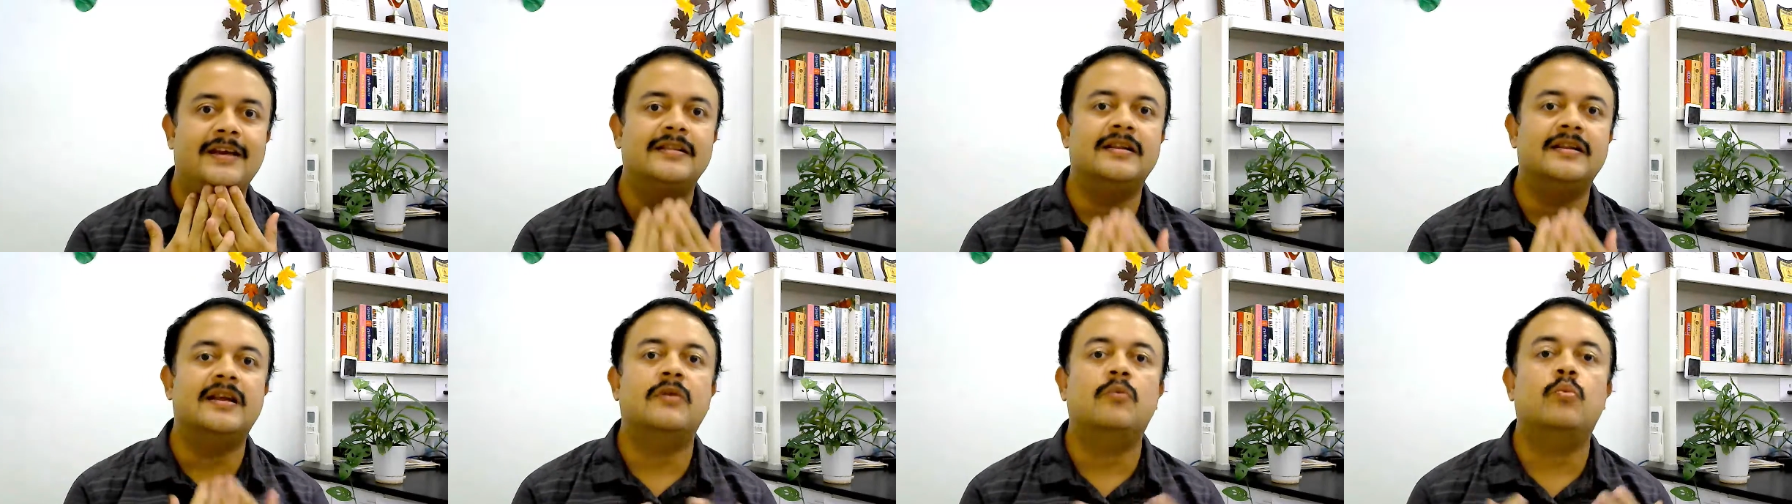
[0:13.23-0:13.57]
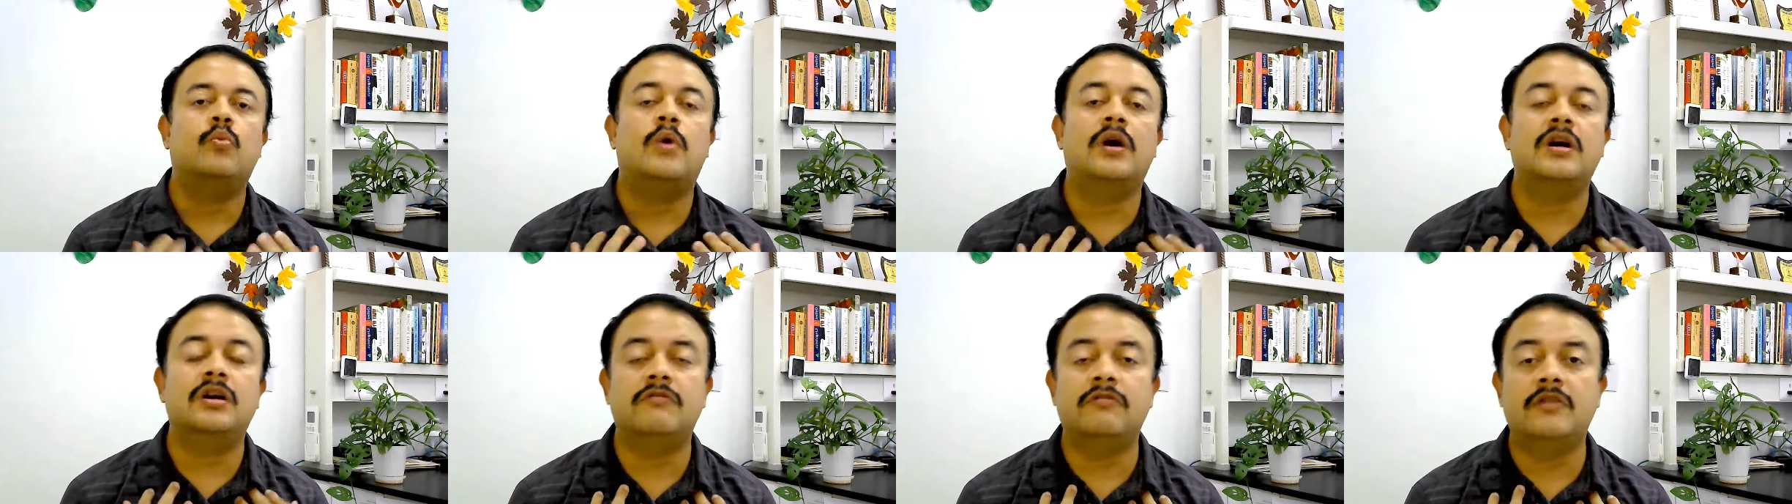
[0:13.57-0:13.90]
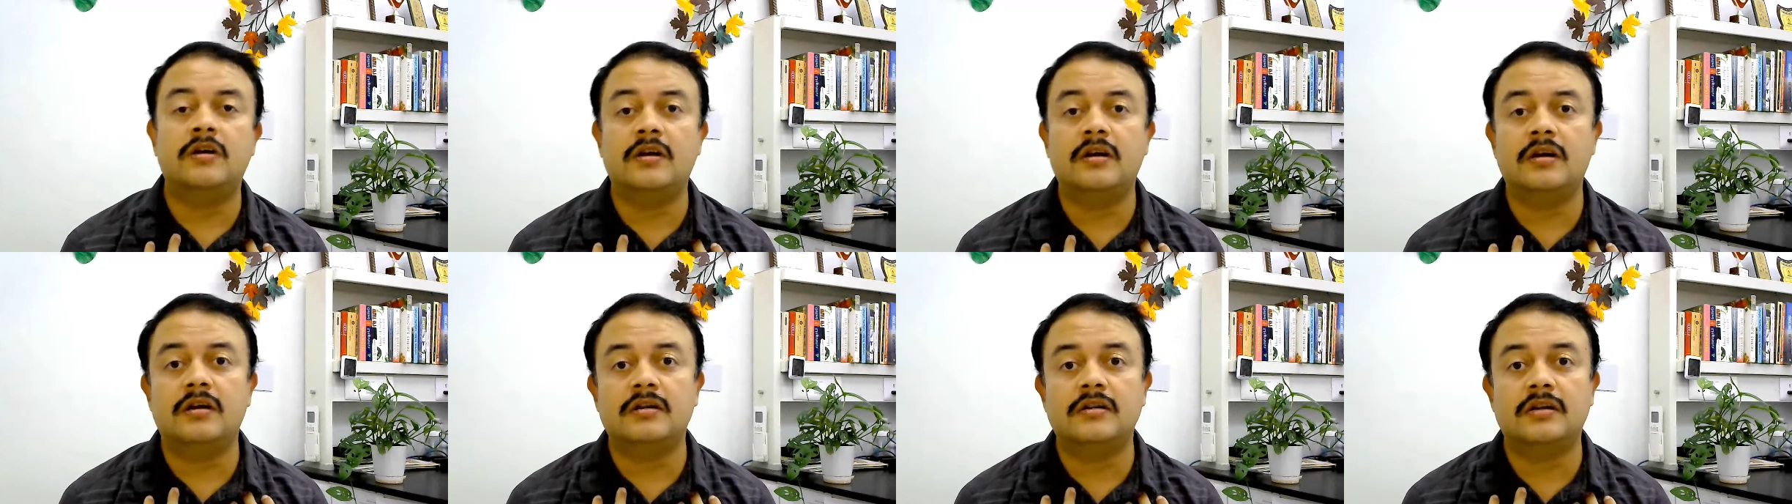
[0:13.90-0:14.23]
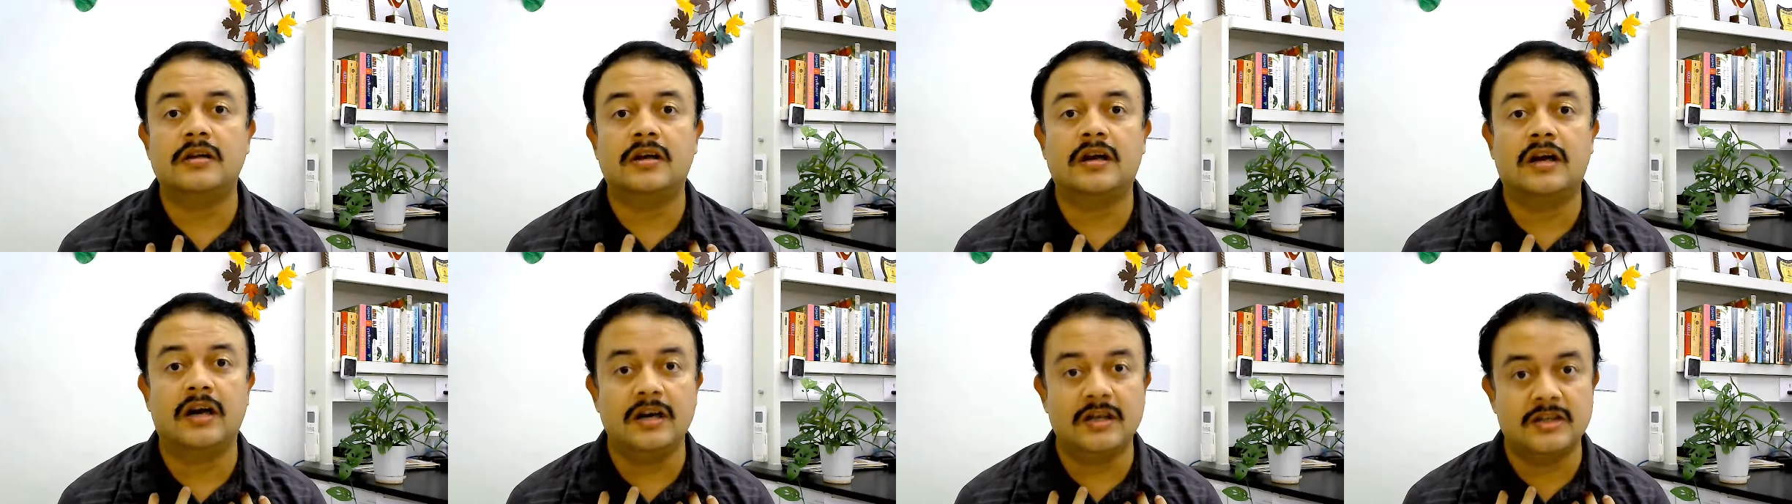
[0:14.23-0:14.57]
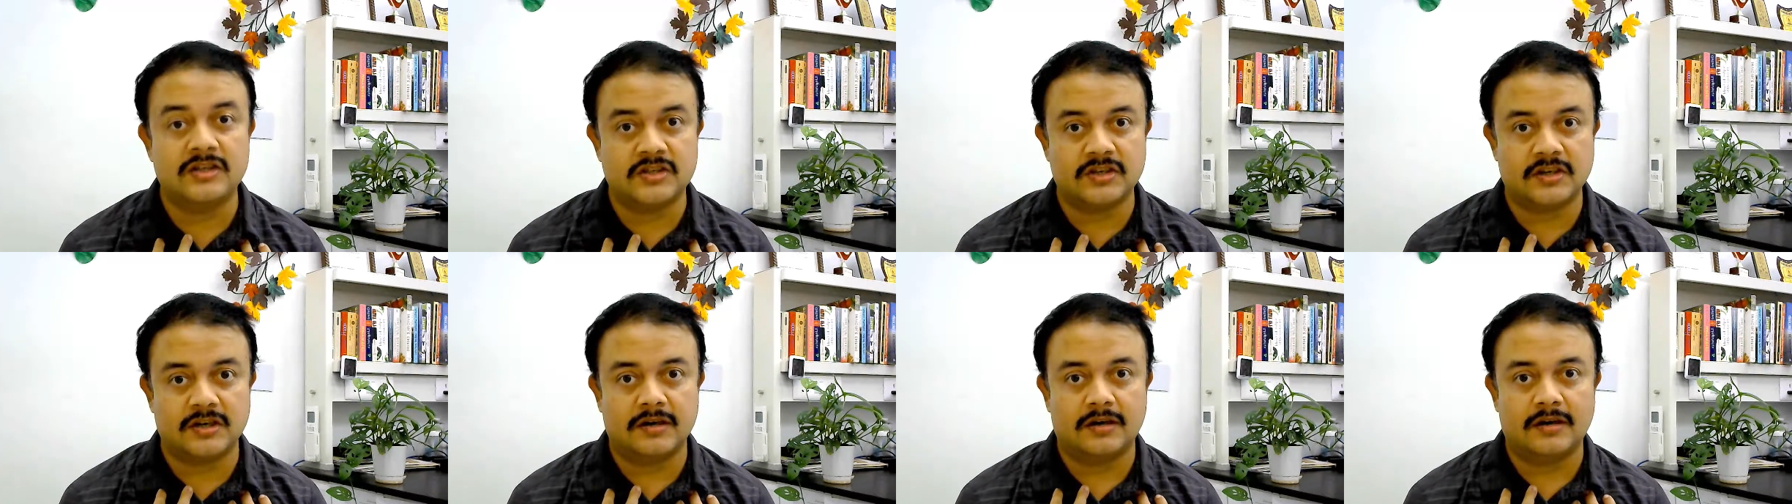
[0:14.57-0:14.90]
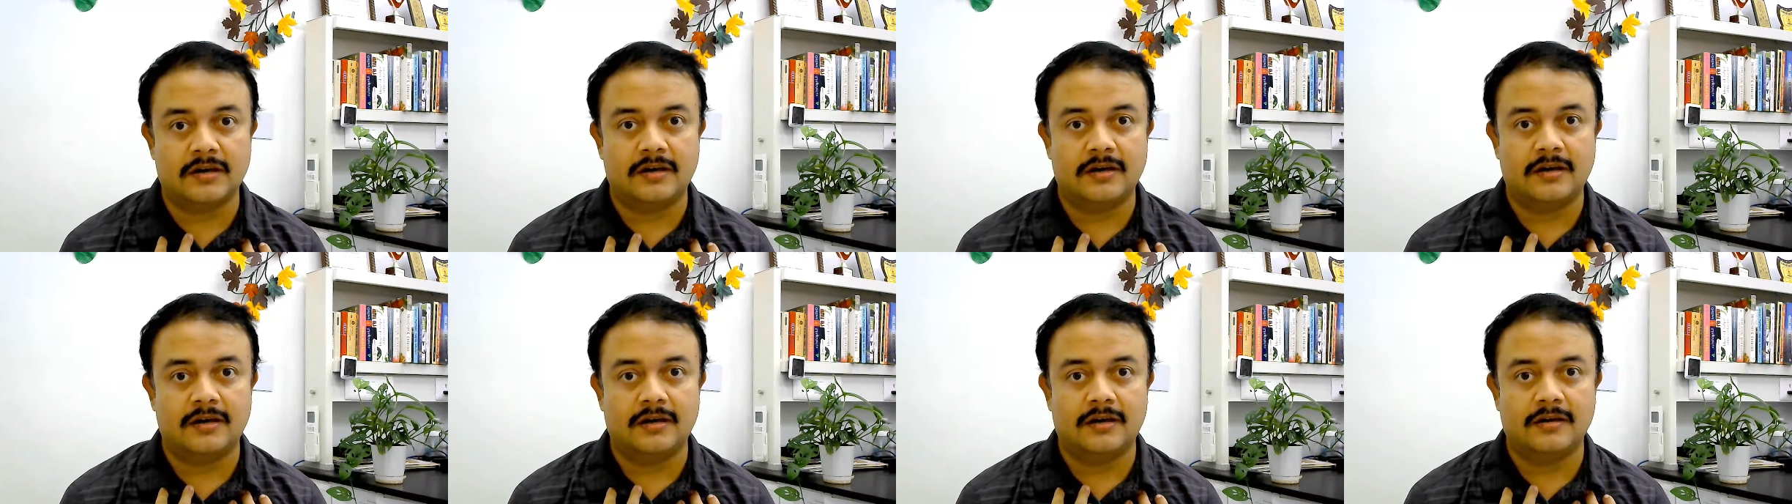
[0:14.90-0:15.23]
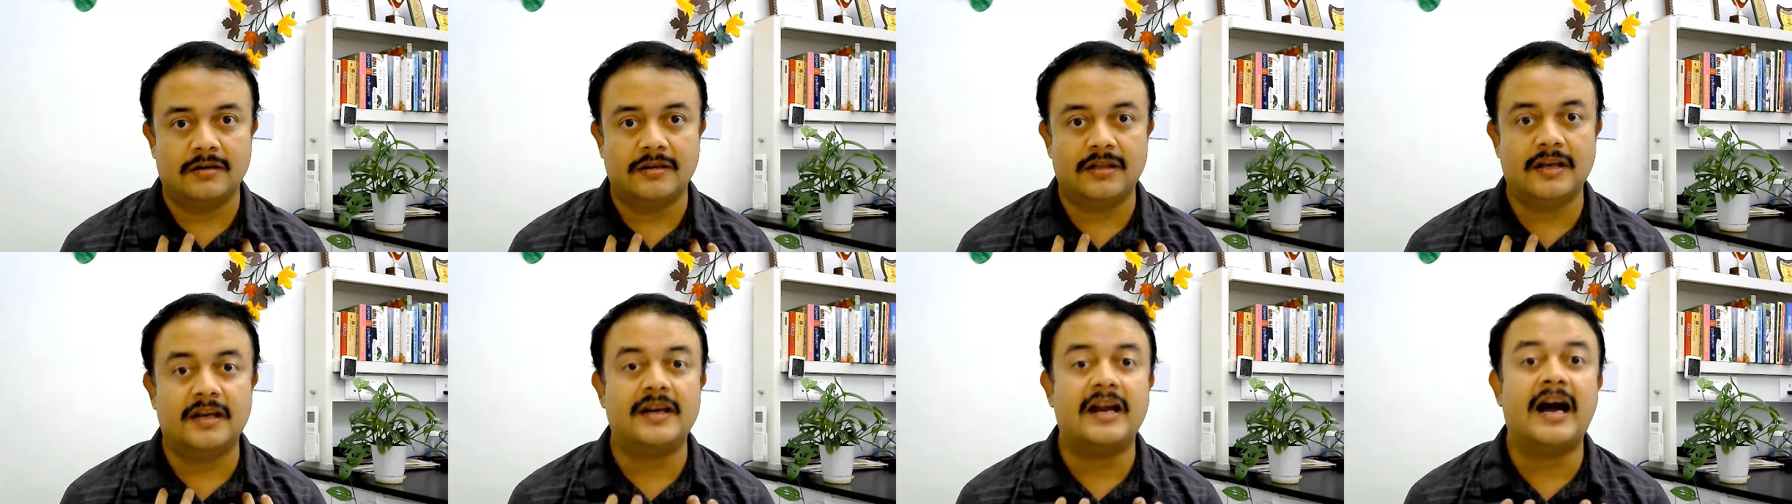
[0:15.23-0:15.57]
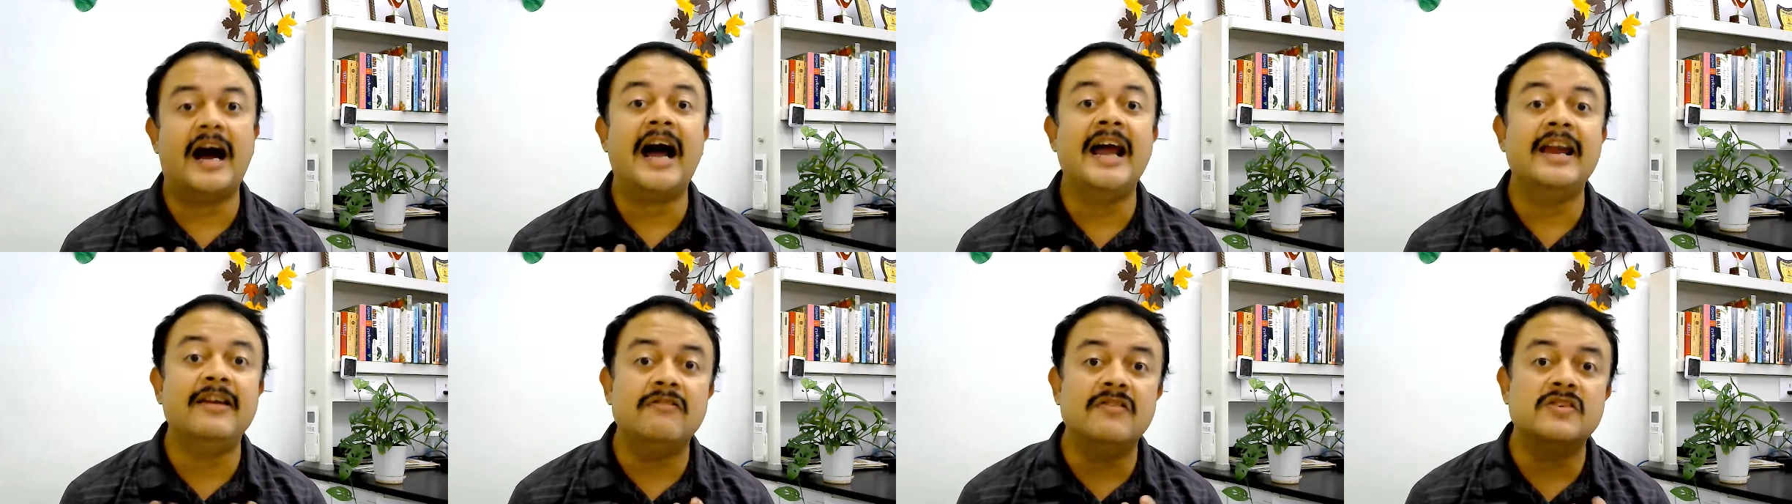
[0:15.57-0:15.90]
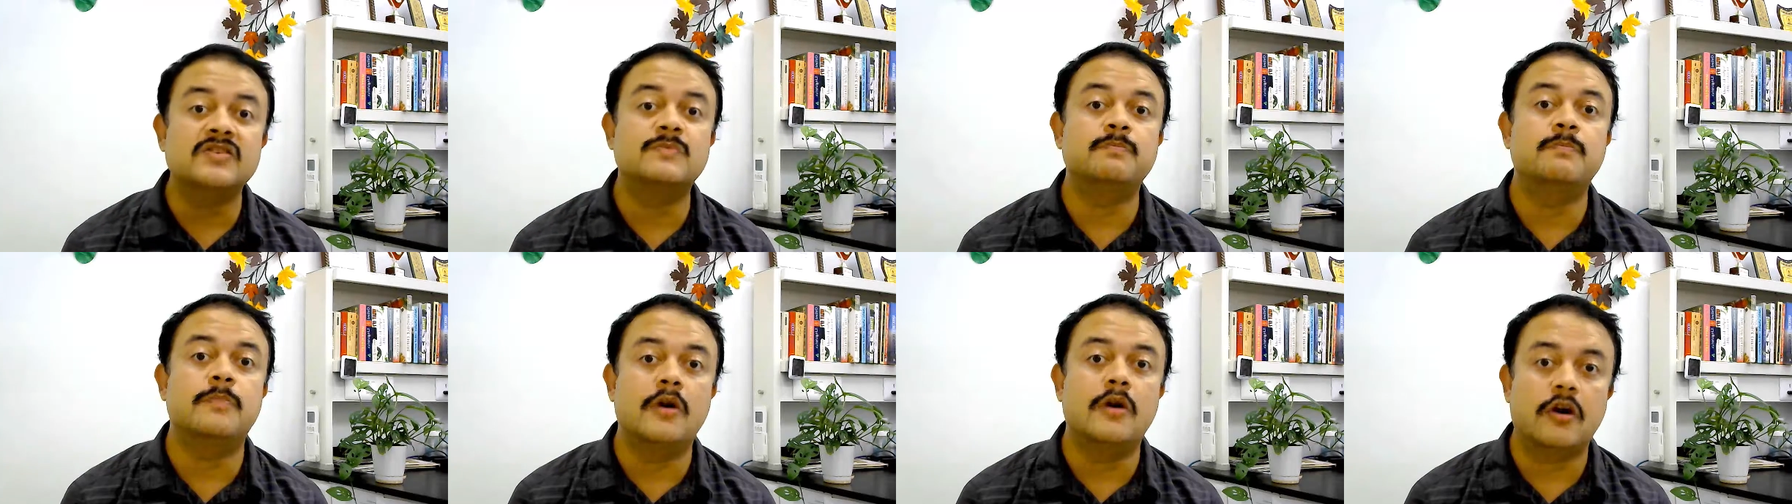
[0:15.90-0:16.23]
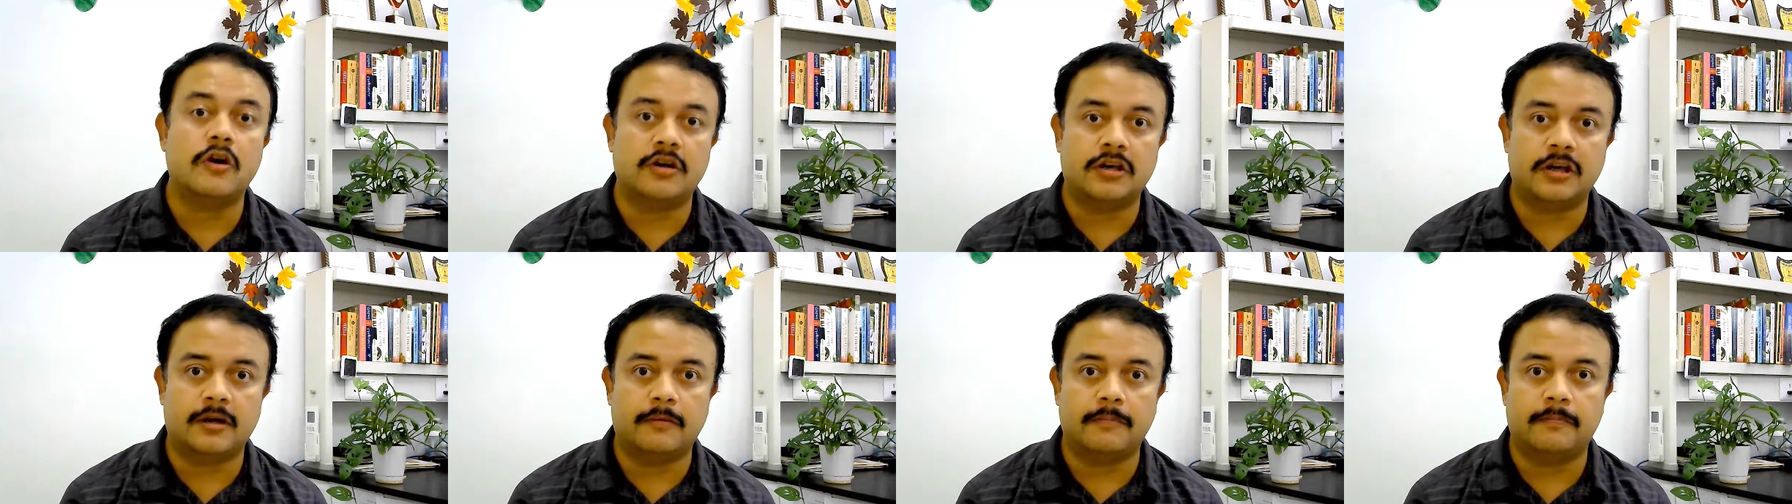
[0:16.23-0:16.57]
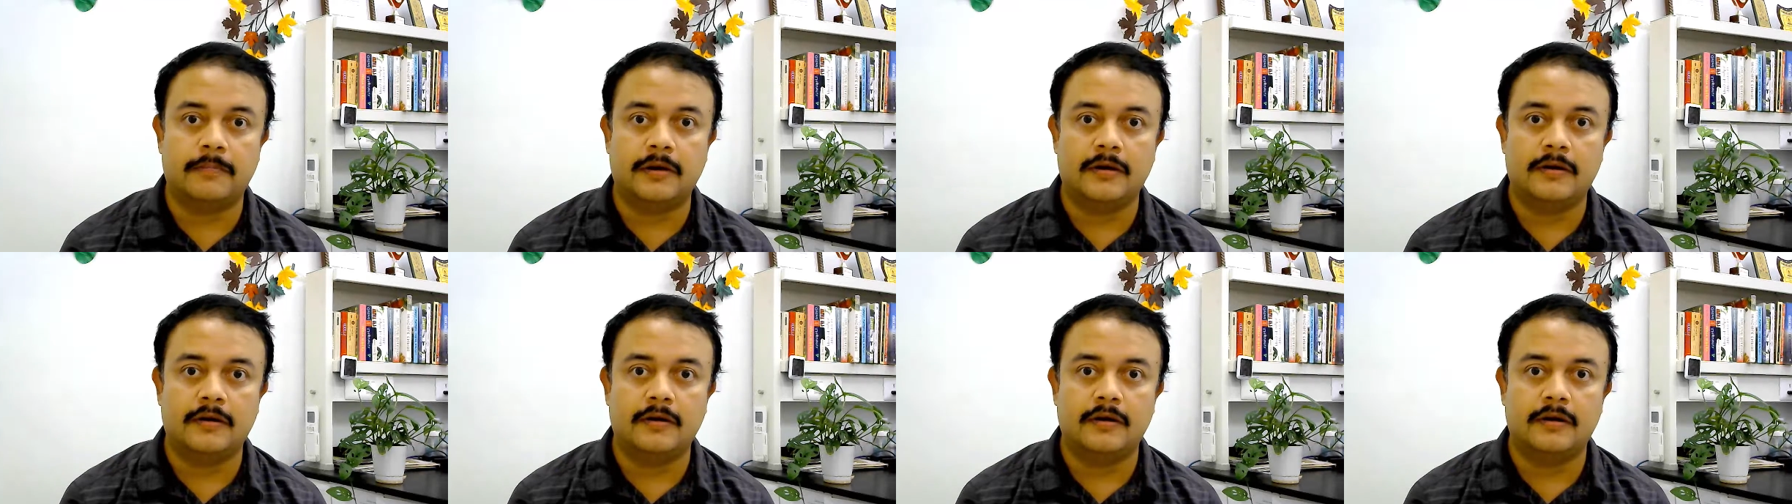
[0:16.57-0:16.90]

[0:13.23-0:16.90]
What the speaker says: That whatever the culture that I was brought up,